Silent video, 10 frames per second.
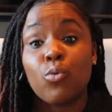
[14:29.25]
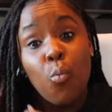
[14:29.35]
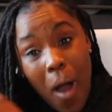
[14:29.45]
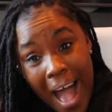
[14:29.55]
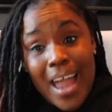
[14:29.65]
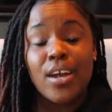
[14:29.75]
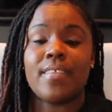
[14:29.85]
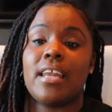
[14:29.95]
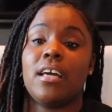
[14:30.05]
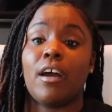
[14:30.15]
Why are
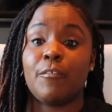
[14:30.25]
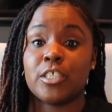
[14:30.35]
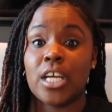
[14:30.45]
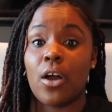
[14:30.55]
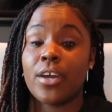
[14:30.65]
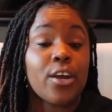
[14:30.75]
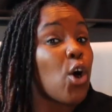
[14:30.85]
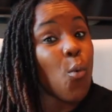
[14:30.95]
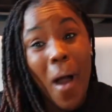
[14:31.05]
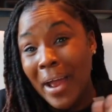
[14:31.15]
they looking for childcare,
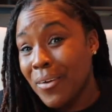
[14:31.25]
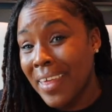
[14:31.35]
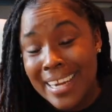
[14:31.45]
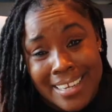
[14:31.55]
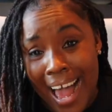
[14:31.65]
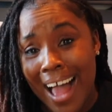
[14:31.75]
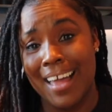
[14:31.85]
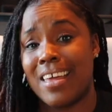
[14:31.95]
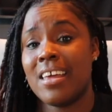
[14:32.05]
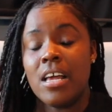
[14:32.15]
or why are they not